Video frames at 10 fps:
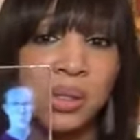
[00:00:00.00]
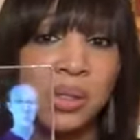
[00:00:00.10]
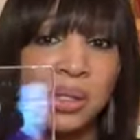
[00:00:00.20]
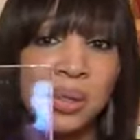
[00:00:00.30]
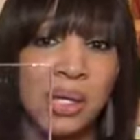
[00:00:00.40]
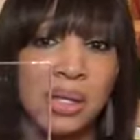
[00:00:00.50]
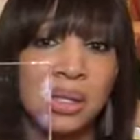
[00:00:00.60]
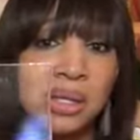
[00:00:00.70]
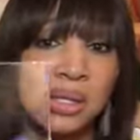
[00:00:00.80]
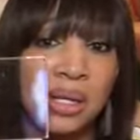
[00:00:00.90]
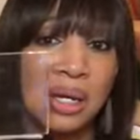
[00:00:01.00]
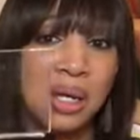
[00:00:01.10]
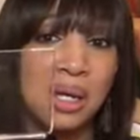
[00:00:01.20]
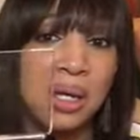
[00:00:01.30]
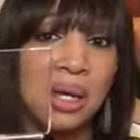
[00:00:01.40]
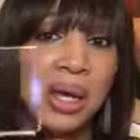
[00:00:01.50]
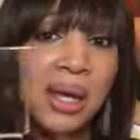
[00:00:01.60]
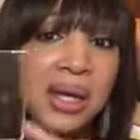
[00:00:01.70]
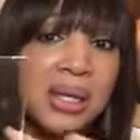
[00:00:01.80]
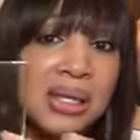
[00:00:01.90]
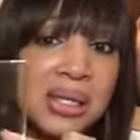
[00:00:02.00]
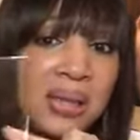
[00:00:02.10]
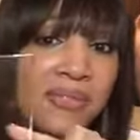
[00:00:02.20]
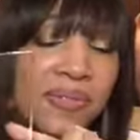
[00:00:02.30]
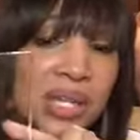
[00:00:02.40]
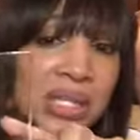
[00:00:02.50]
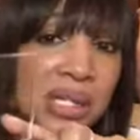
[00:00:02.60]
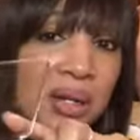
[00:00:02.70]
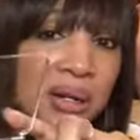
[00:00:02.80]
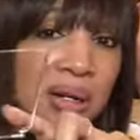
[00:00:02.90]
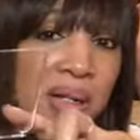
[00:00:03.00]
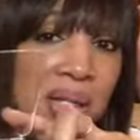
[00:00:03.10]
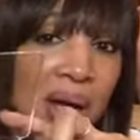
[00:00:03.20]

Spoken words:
So yeah, this is again is the Viseart